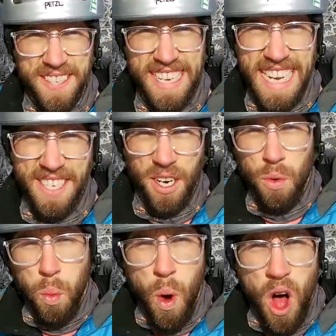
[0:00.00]
center
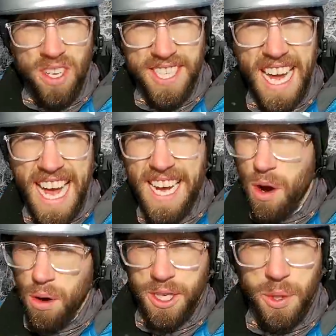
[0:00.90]
wall side
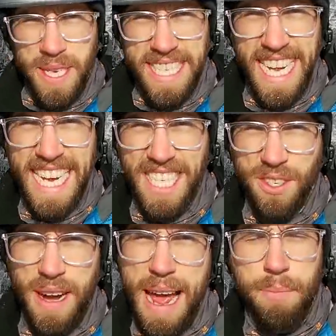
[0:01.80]
or tree side
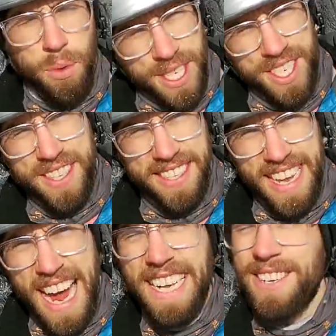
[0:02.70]
strap, which is the
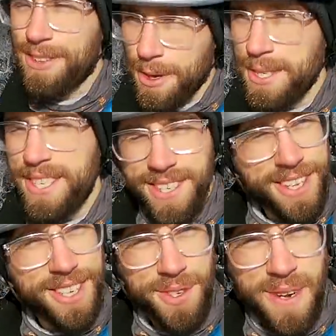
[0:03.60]
side closest to
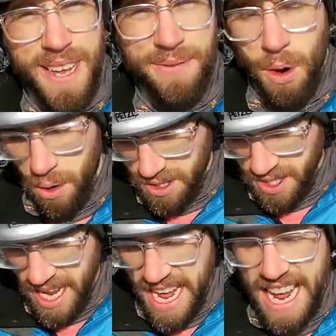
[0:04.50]
the tree, of
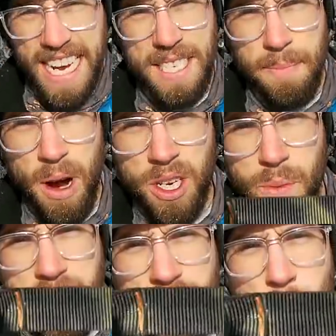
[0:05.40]
course, is marked with an